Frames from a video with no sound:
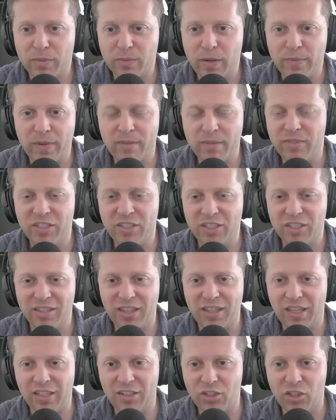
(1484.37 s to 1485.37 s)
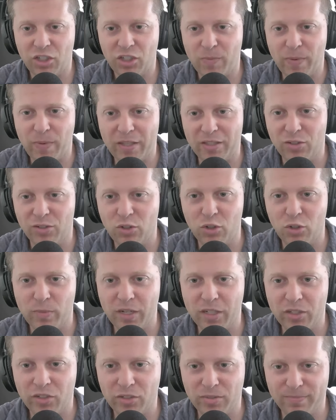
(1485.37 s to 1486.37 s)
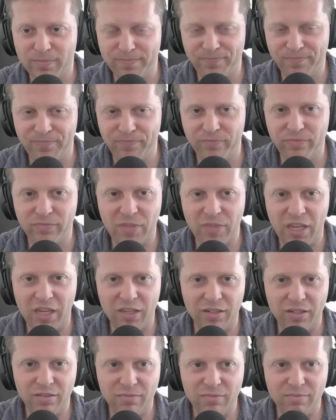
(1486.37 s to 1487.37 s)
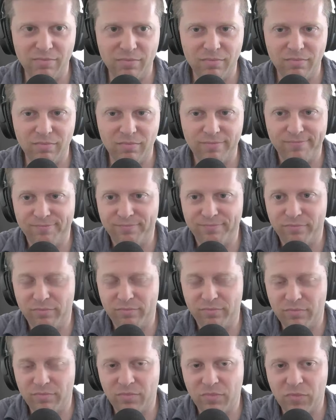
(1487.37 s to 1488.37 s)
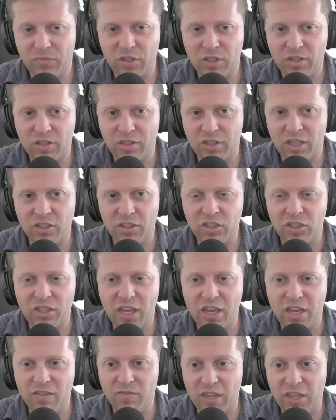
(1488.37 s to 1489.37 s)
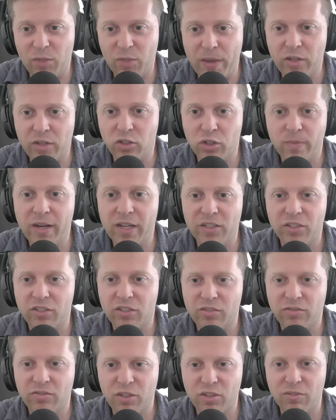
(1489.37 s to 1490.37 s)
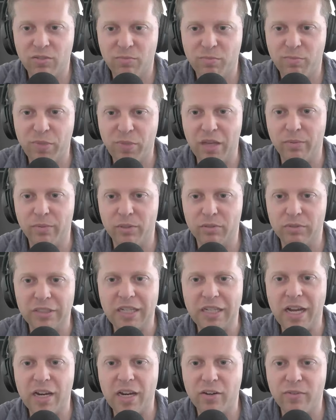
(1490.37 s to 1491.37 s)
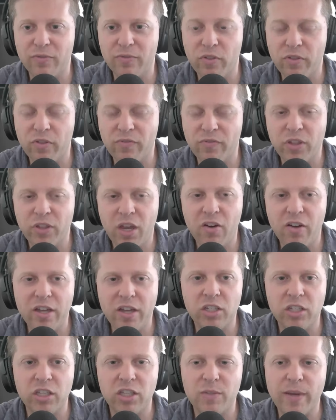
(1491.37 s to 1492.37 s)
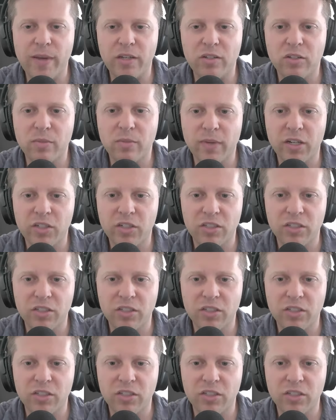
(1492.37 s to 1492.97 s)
My mom doesn't think she spends too much, and they spend too much to be able to retire. For their age, they spend too much.